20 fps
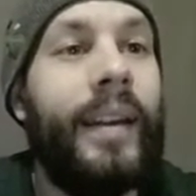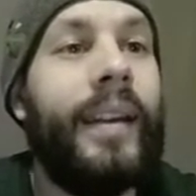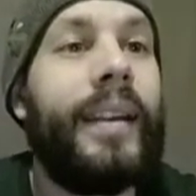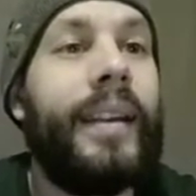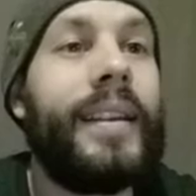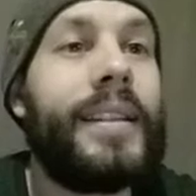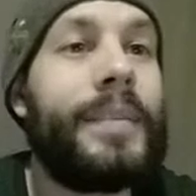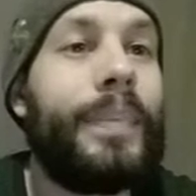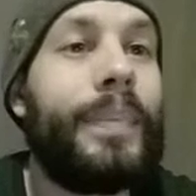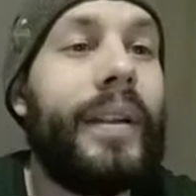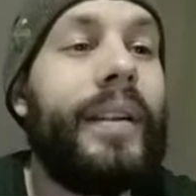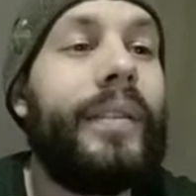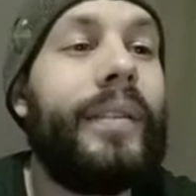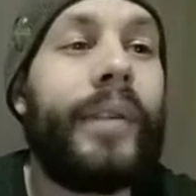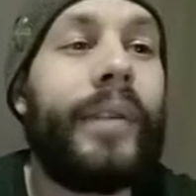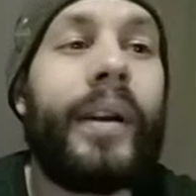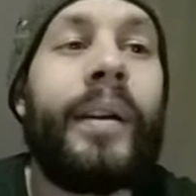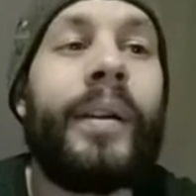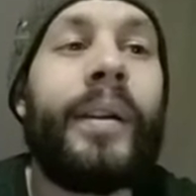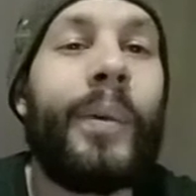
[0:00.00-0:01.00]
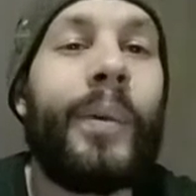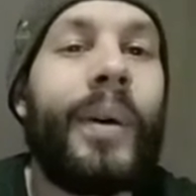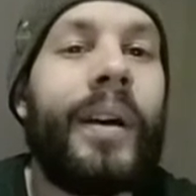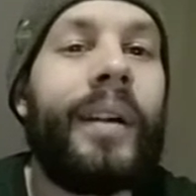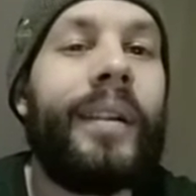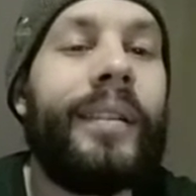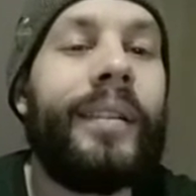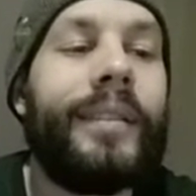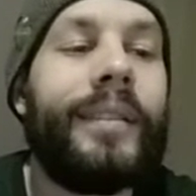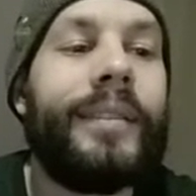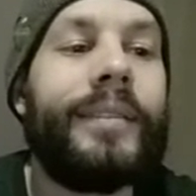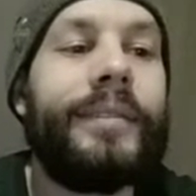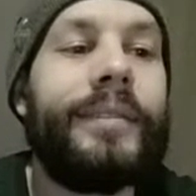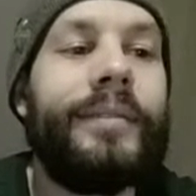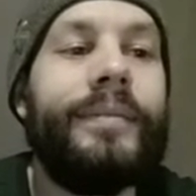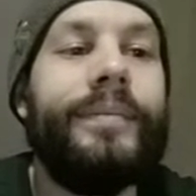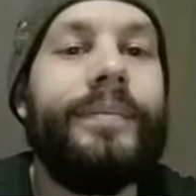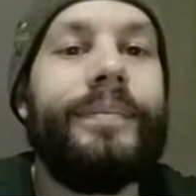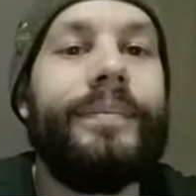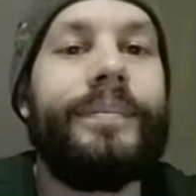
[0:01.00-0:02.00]
He's playing very well,
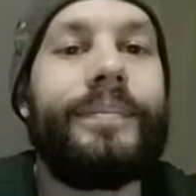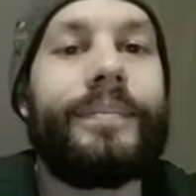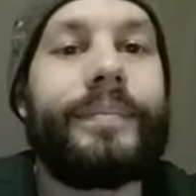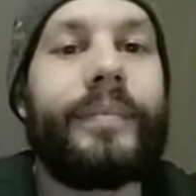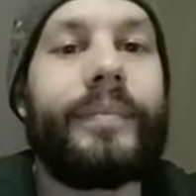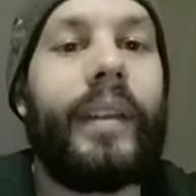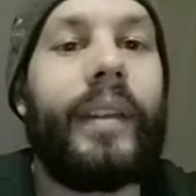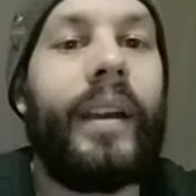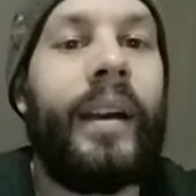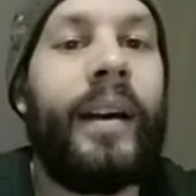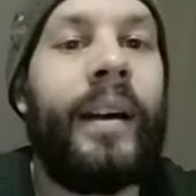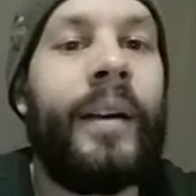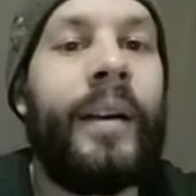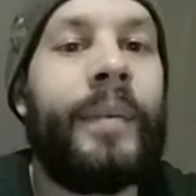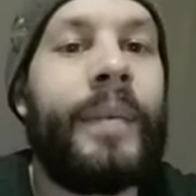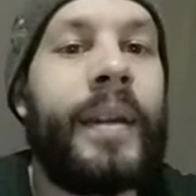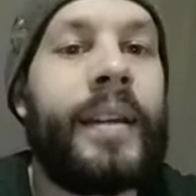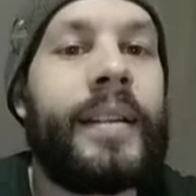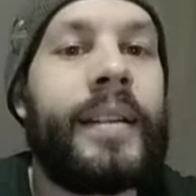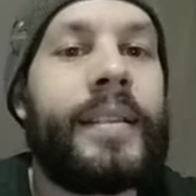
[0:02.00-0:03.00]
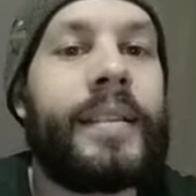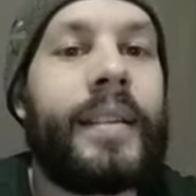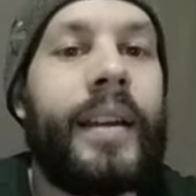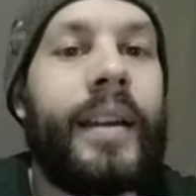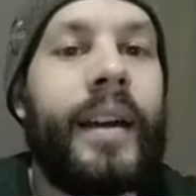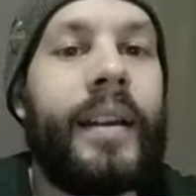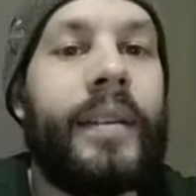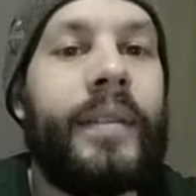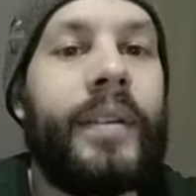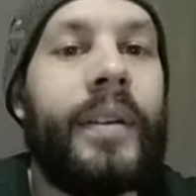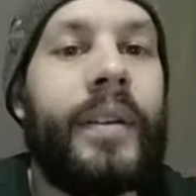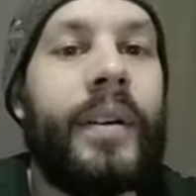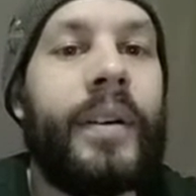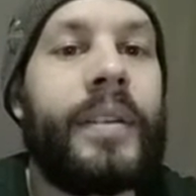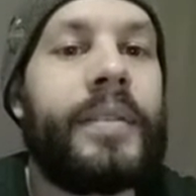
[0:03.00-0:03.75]
and it's kind of annoying.